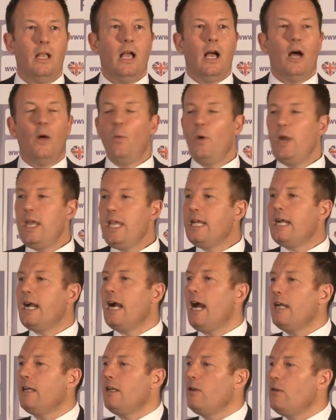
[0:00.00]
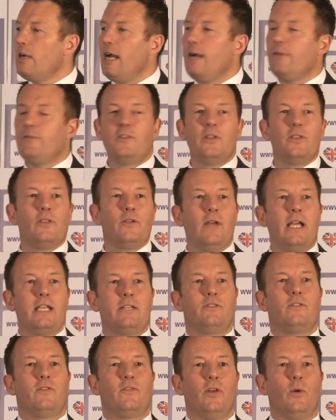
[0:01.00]
And we can't look after the
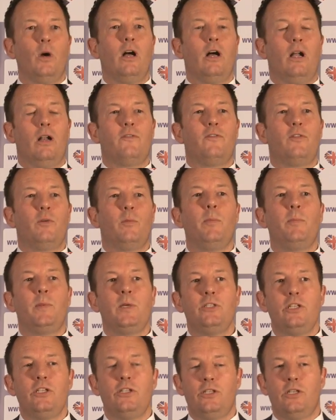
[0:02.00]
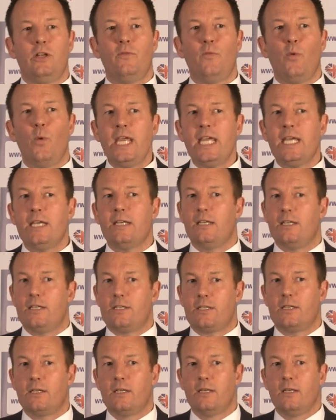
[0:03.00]
rest of the world from a position of
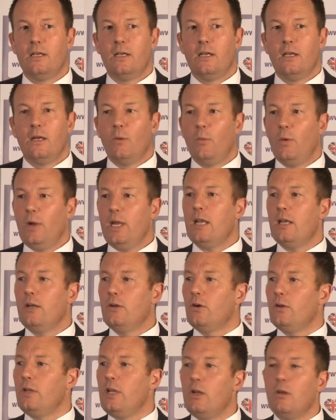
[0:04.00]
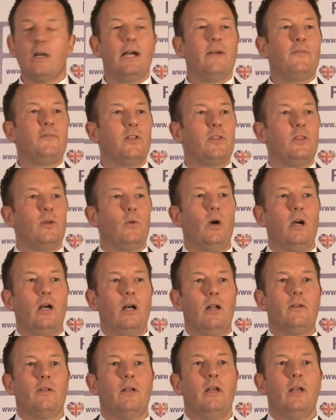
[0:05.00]
weakness. We can only look after the
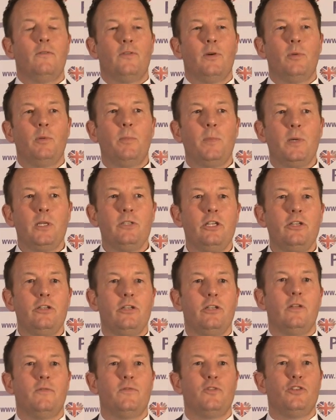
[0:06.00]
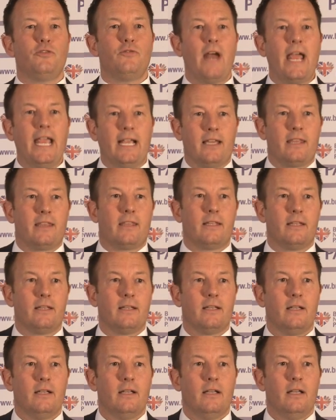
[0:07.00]
world from a position of strength.
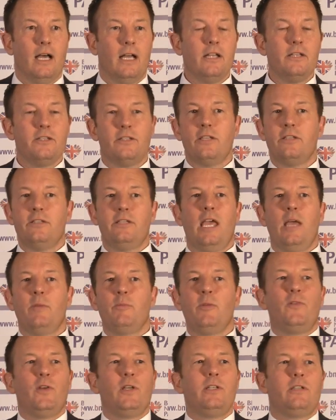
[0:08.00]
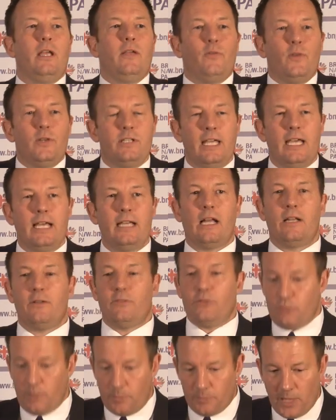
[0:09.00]
And it's the same if we
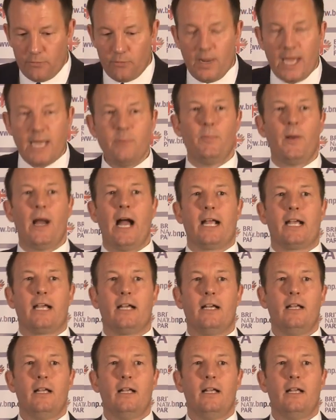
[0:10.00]
strip that right back.